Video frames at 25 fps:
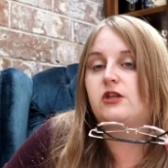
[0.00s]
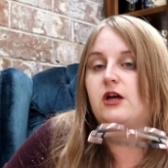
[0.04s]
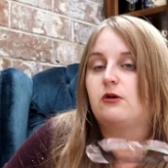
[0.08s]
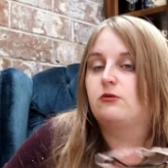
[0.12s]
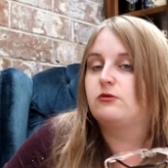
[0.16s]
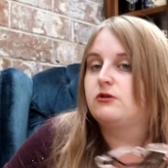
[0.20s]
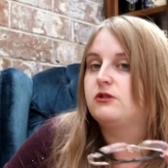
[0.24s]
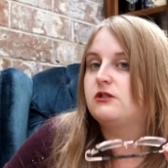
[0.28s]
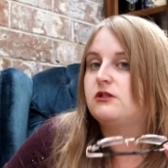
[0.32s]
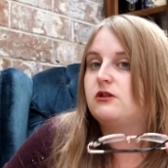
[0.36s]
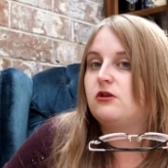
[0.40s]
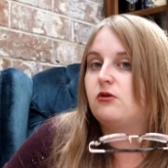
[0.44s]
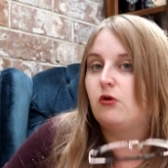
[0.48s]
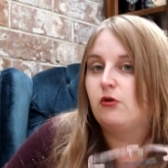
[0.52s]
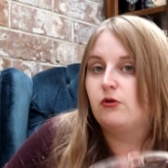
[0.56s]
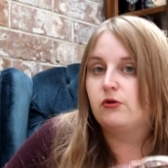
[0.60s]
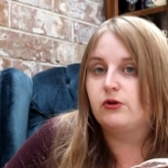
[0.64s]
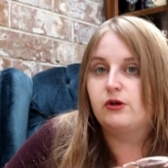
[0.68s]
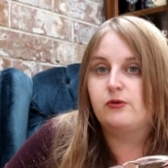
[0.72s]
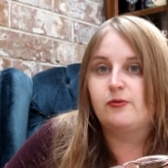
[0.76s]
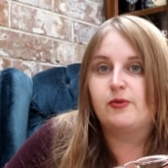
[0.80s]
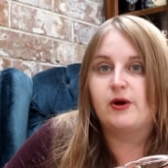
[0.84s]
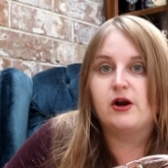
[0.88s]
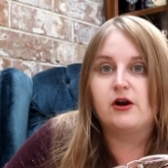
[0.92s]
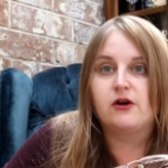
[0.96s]
that was the
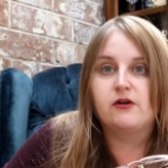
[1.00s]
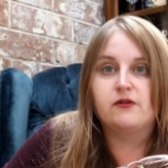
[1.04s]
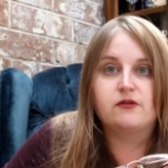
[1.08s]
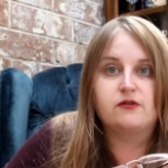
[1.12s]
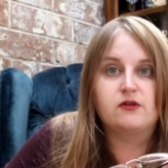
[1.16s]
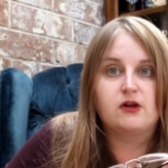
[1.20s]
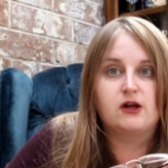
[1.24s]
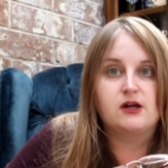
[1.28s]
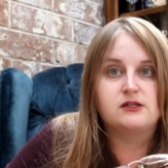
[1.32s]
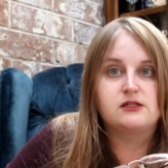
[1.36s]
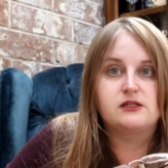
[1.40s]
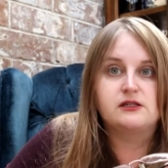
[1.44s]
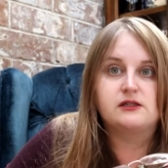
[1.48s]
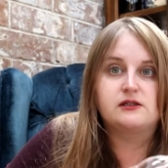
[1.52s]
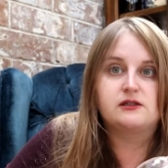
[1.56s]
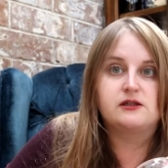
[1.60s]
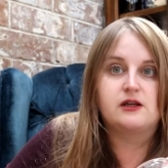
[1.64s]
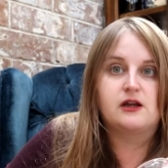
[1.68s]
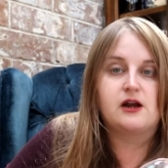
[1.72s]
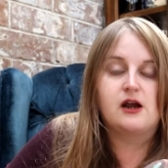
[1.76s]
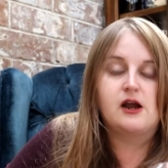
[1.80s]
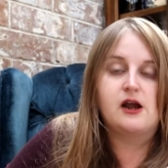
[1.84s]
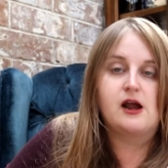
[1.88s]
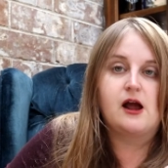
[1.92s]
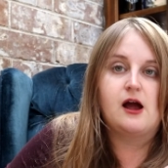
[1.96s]
only pair of glasses
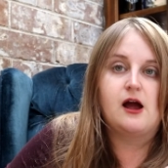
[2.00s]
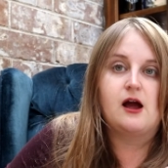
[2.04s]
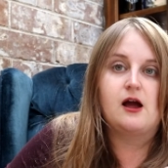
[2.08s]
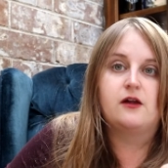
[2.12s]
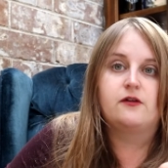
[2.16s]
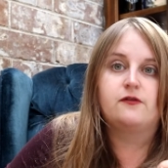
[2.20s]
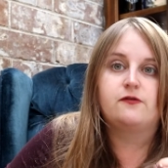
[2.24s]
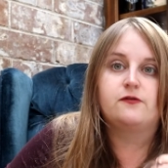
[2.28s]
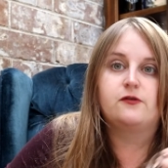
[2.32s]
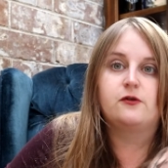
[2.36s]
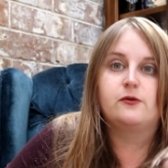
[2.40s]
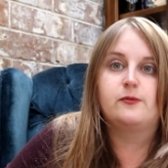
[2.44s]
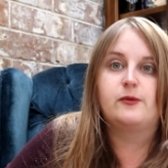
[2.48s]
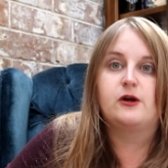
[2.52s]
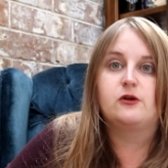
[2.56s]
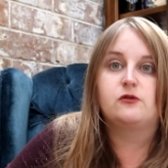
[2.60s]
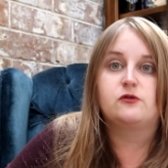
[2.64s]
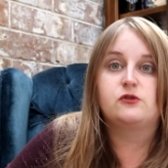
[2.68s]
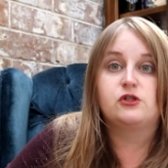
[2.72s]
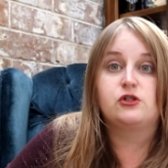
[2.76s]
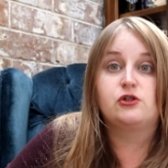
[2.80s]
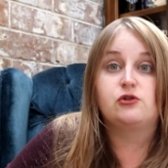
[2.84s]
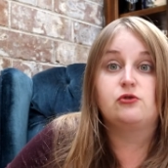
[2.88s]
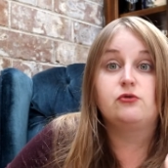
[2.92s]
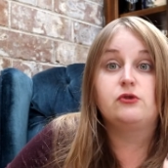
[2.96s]
that i had for
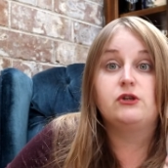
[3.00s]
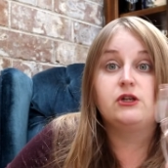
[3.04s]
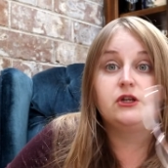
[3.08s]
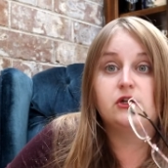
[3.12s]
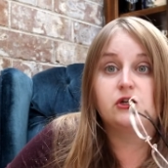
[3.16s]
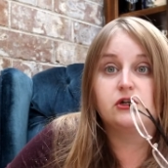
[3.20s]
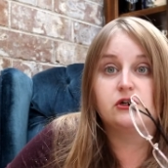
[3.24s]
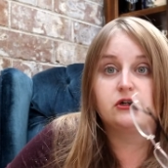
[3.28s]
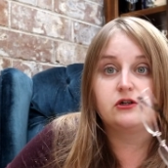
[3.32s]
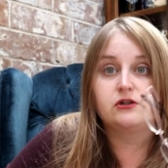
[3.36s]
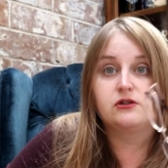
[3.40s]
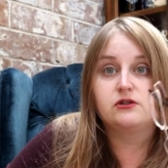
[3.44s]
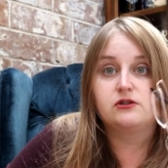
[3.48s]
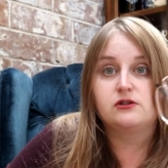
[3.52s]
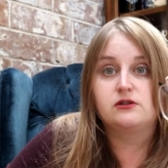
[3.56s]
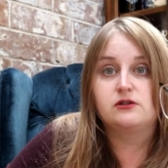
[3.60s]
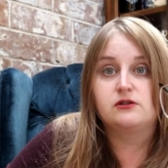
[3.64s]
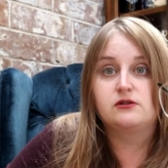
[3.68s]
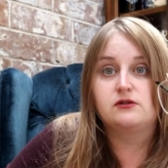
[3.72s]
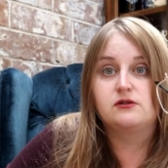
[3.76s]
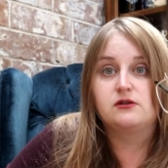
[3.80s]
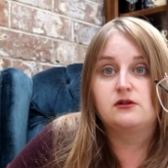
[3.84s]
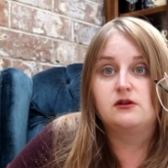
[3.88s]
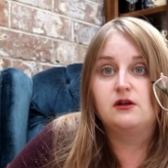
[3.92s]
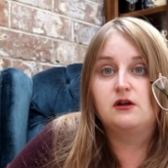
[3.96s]
about two
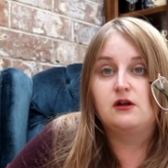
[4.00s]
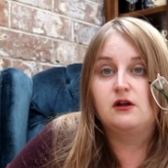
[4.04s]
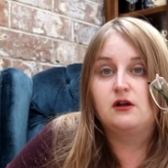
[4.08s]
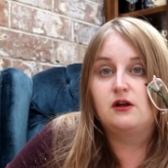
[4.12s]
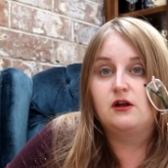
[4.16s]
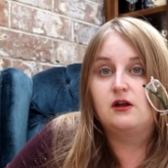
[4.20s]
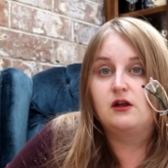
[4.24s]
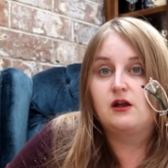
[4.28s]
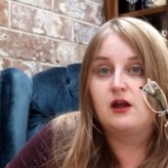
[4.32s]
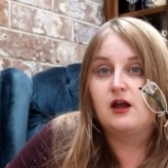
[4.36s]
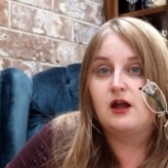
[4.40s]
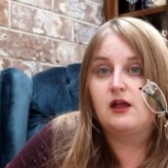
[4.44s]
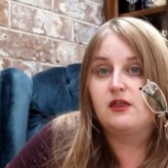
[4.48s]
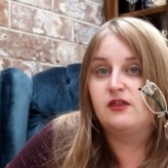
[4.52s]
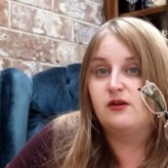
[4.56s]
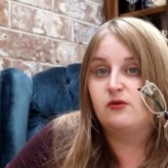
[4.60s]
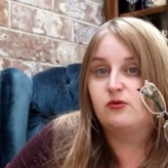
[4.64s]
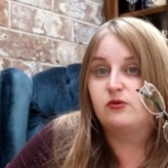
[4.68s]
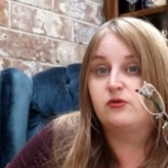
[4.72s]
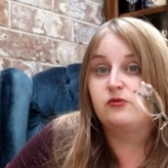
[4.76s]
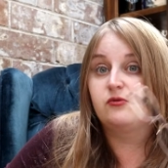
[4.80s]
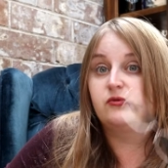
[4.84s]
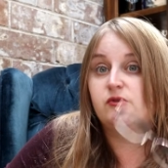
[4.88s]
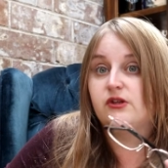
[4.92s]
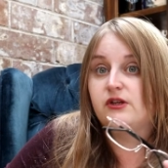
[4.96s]
years and they
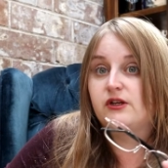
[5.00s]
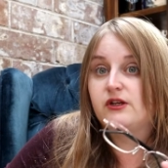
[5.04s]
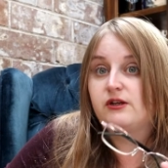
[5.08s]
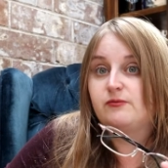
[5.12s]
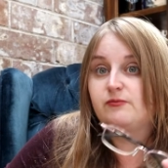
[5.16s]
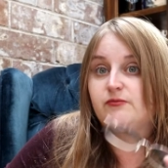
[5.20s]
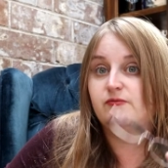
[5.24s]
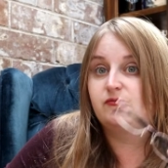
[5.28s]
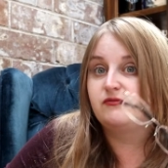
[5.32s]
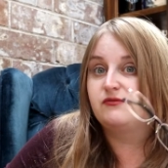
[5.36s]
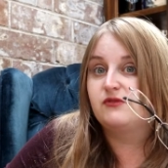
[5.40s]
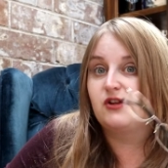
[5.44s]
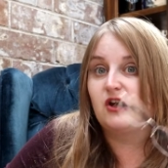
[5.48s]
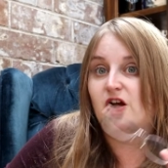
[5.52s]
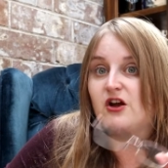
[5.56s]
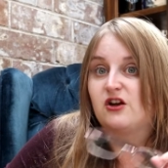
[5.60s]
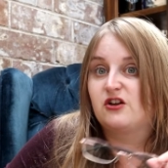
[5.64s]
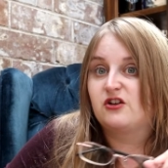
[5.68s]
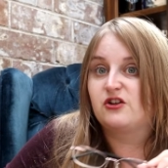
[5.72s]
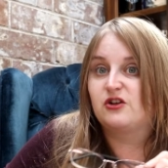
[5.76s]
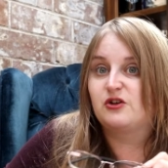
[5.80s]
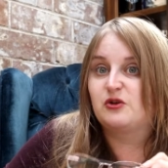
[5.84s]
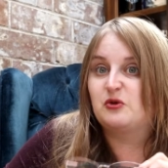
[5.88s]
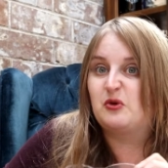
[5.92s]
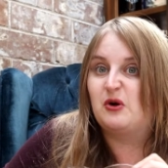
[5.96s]
were really
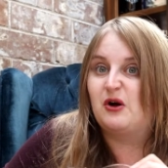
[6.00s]
not good